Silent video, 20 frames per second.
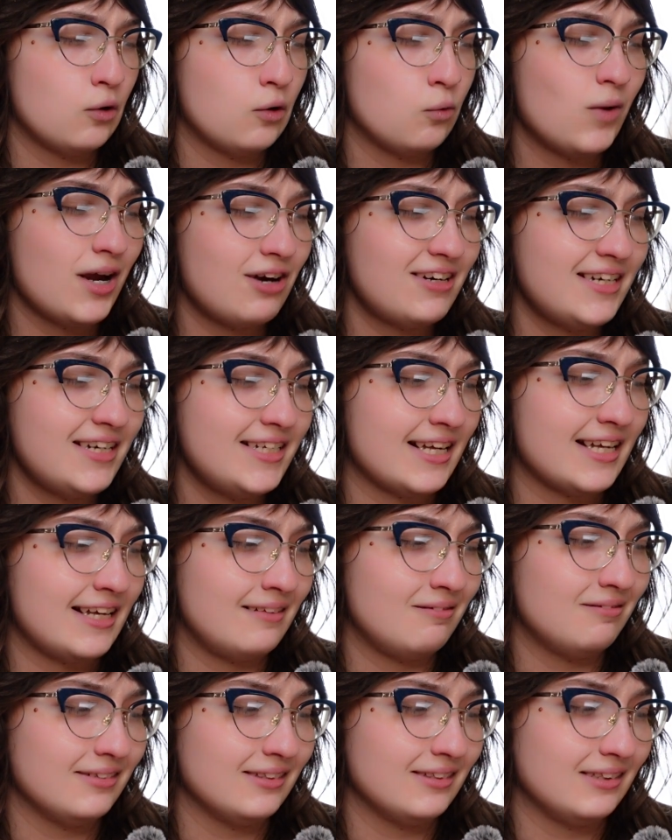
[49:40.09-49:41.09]
Where is it?
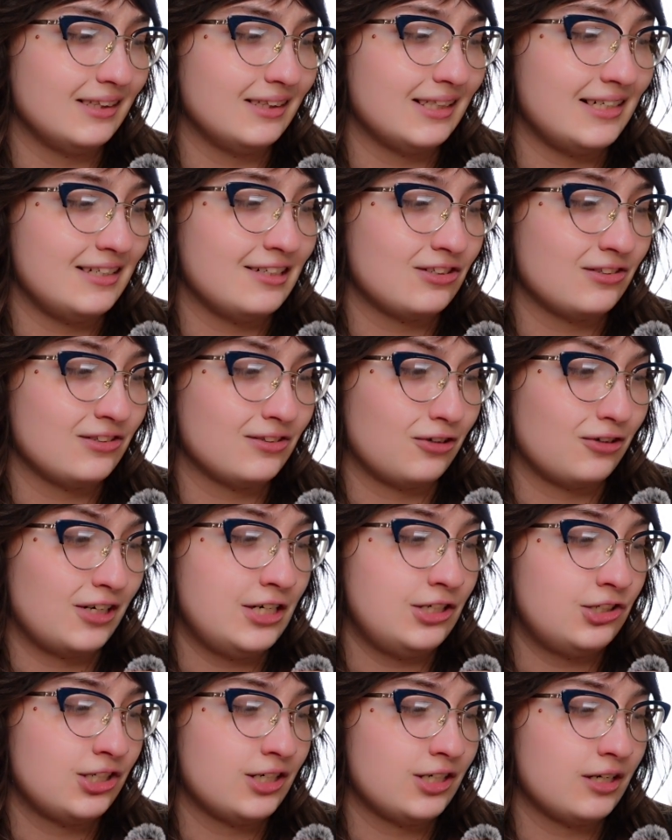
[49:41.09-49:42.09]
Linda
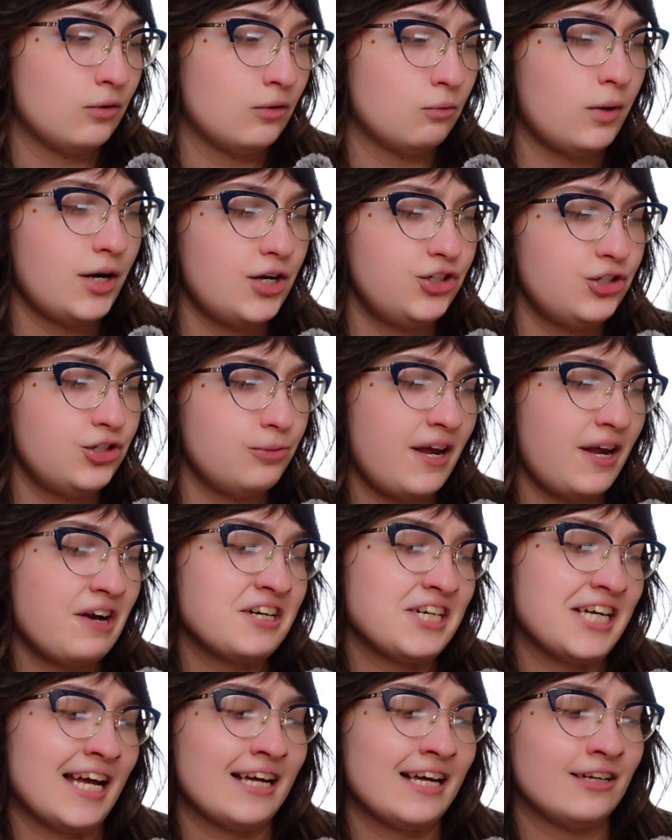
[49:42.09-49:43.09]
screeched. Where'd you
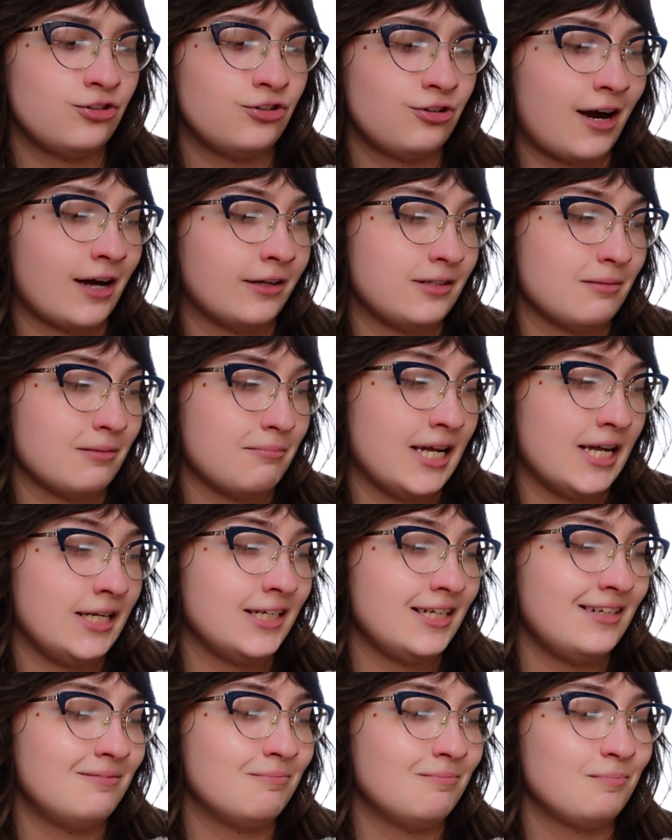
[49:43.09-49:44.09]
bury it? Trout
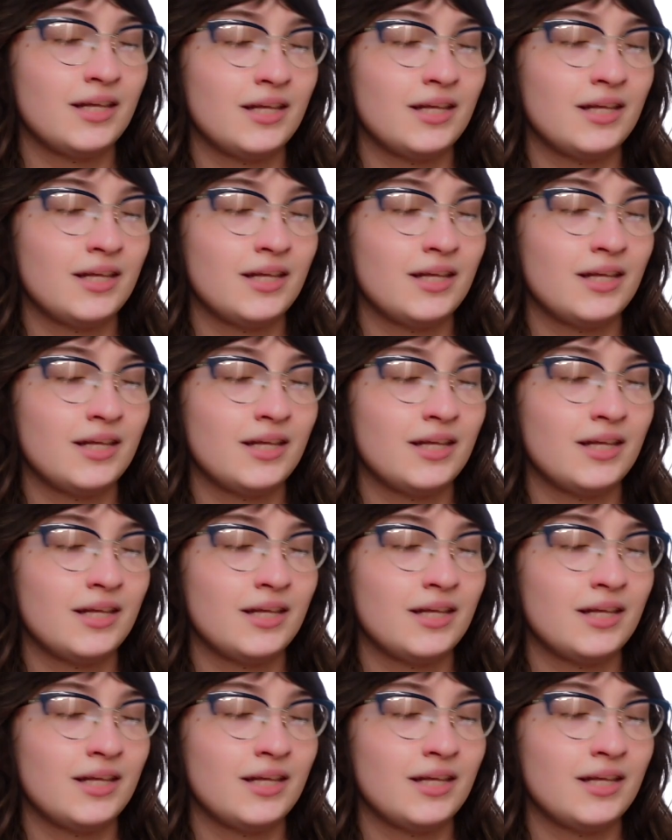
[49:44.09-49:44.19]
demanded.